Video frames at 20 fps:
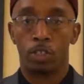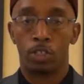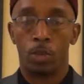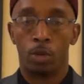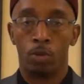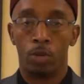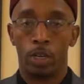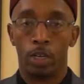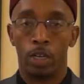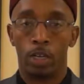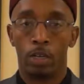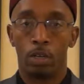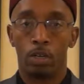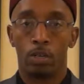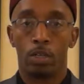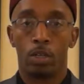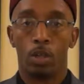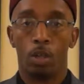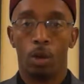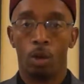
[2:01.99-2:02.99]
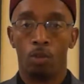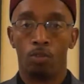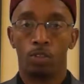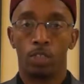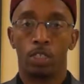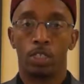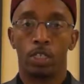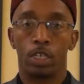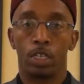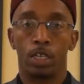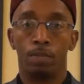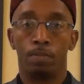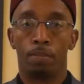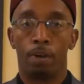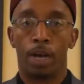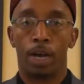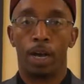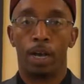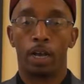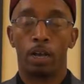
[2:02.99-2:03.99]
Stone Ill, overseen
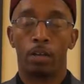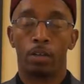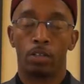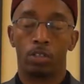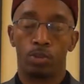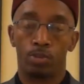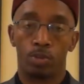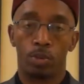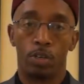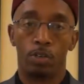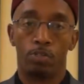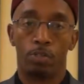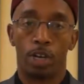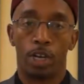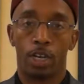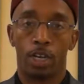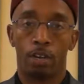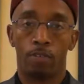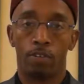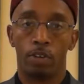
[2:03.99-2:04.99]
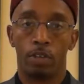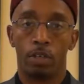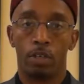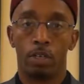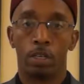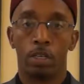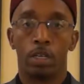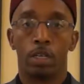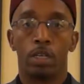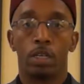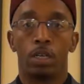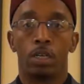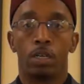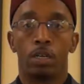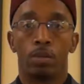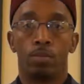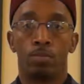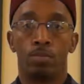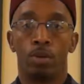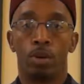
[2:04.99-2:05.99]
by Supreme Grand Governor,
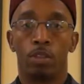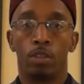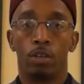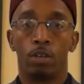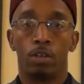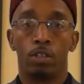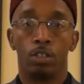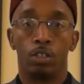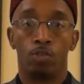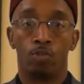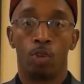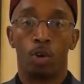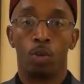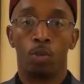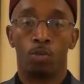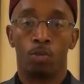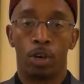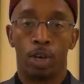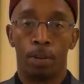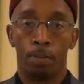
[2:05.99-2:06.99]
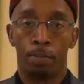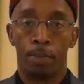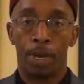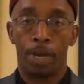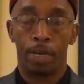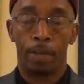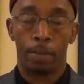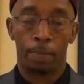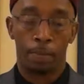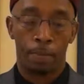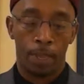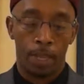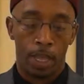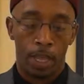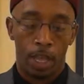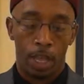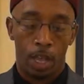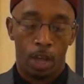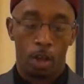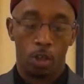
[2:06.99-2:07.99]
Brother Jerome Graham Bay.
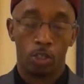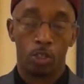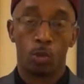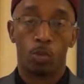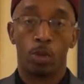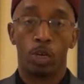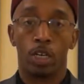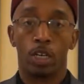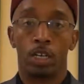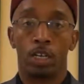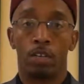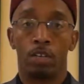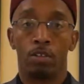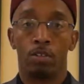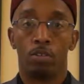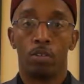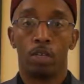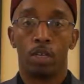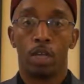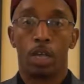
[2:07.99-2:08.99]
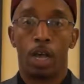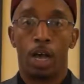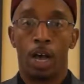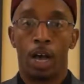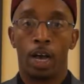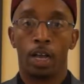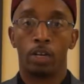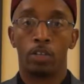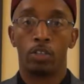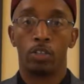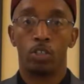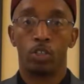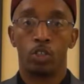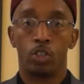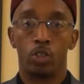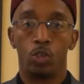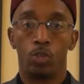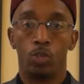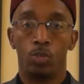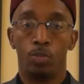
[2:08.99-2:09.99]
I also want to give honors
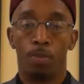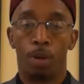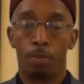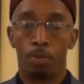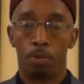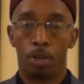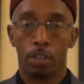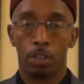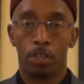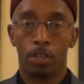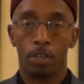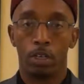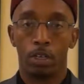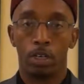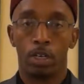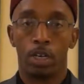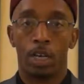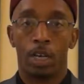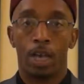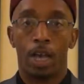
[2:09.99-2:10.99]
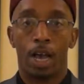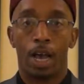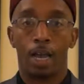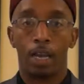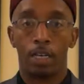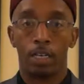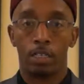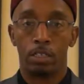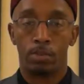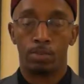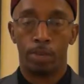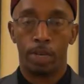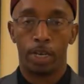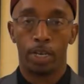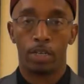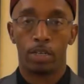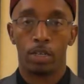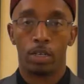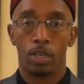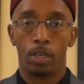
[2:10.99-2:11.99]
to my brotherhood, Ali's
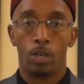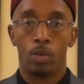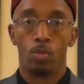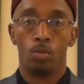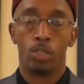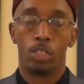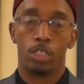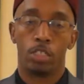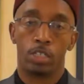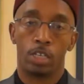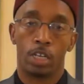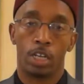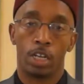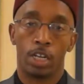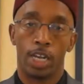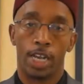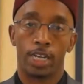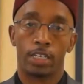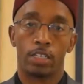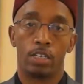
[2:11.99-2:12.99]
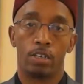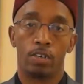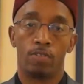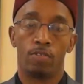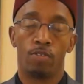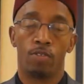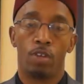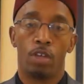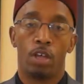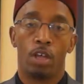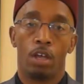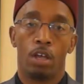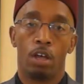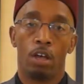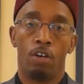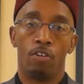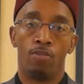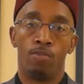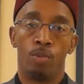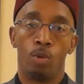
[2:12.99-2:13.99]
Men, which is a collective
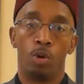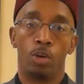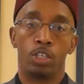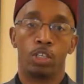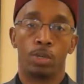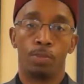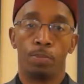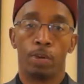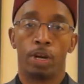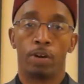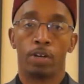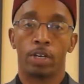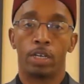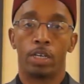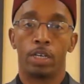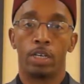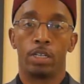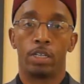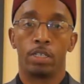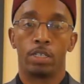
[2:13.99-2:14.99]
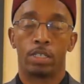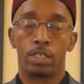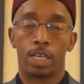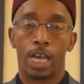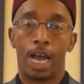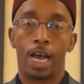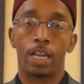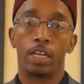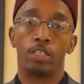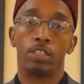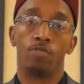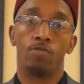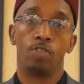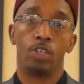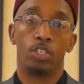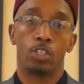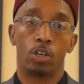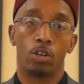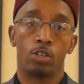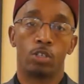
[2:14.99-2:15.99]
of Moorish American scholars and
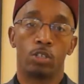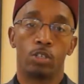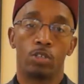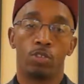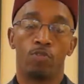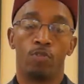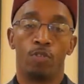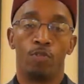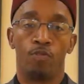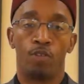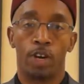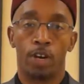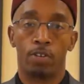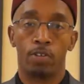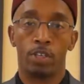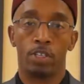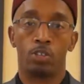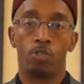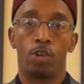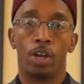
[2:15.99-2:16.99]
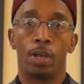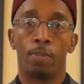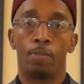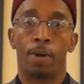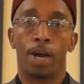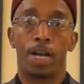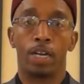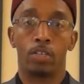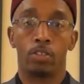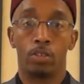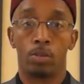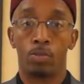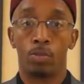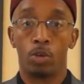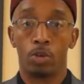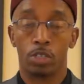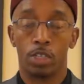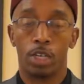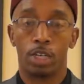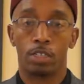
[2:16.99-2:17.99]
researchers from various grand bodies of the
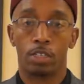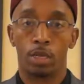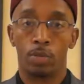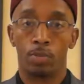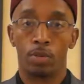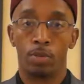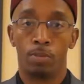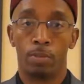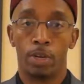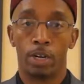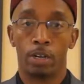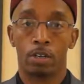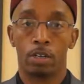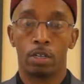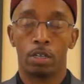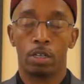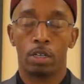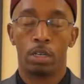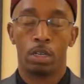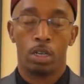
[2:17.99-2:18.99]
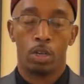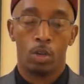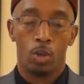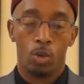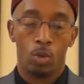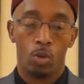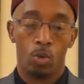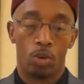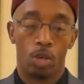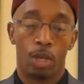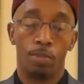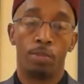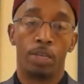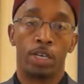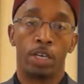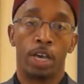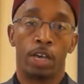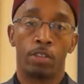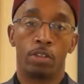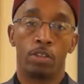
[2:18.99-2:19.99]
Moorish Science Temple of America who come
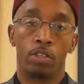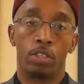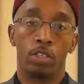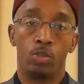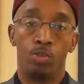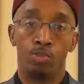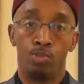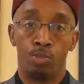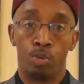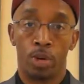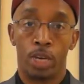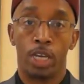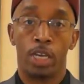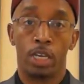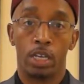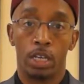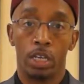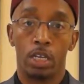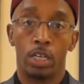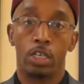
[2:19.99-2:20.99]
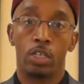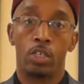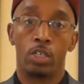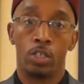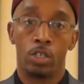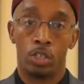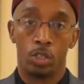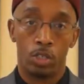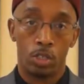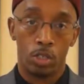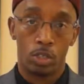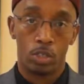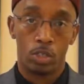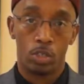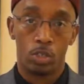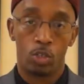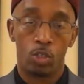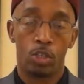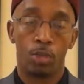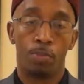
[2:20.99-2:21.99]
together to bring
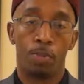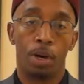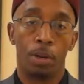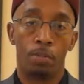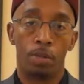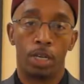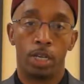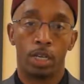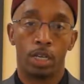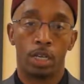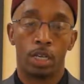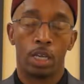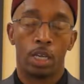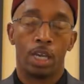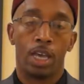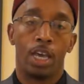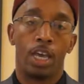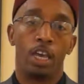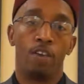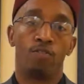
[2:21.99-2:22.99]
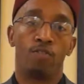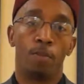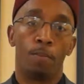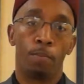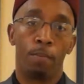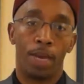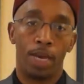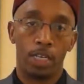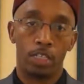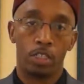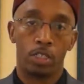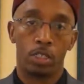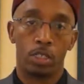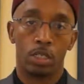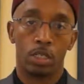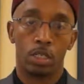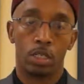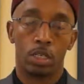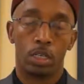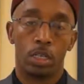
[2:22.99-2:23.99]
to the public
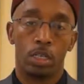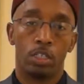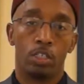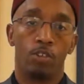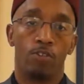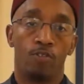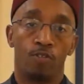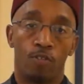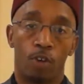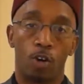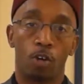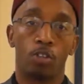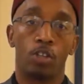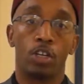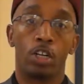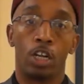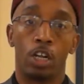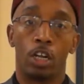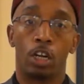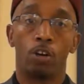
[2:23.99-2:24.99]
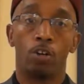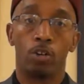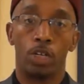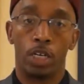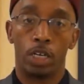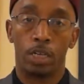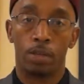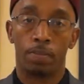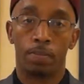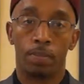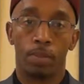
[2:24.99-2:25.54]
information to further the learning